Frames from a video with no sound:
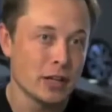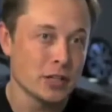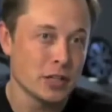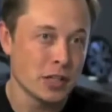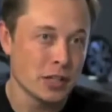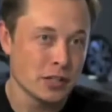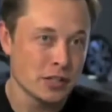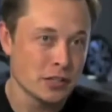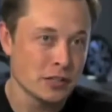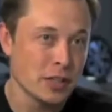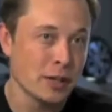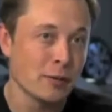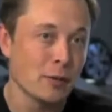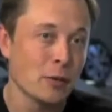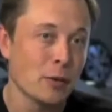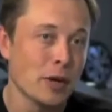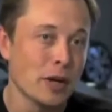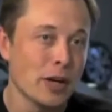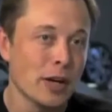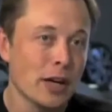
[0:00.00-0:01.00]
energy in a
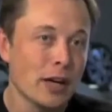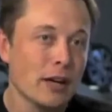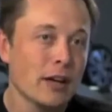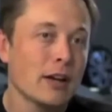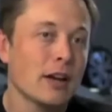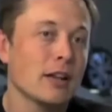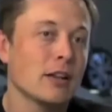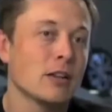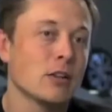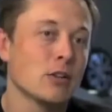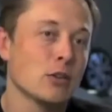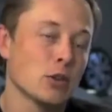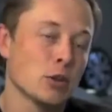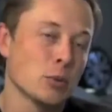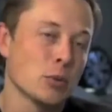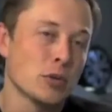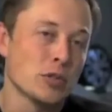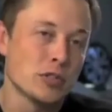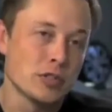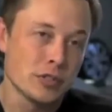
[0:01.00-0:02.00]
sustainable way. And the
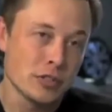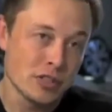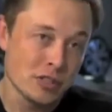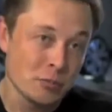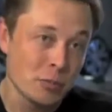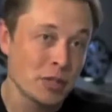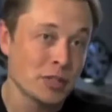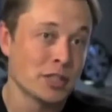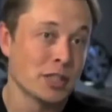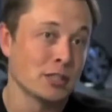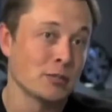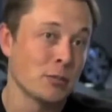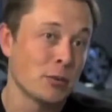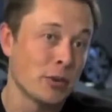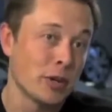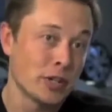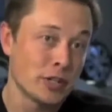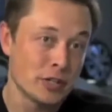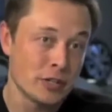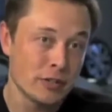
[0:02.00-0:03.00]
third was space
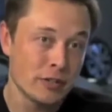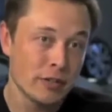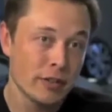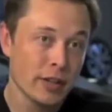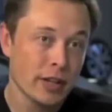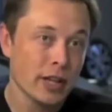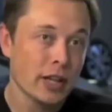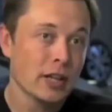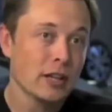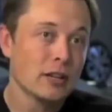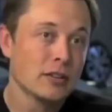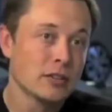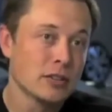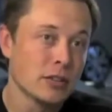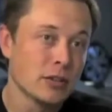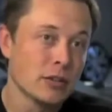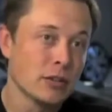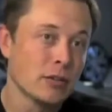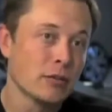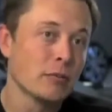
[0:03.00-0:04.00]
exploration.
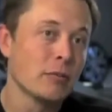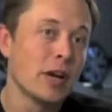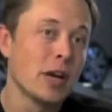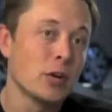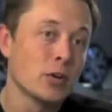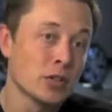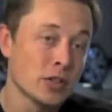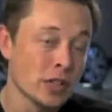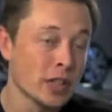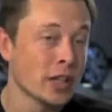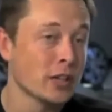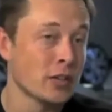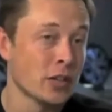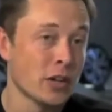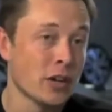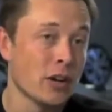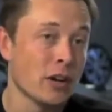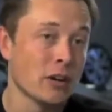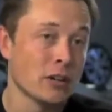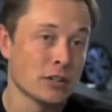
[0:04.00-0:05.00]
So my interest in
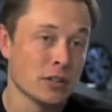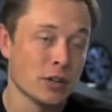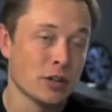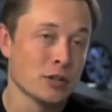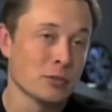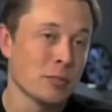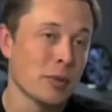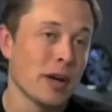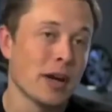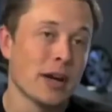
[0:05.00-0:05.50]
electric cars goes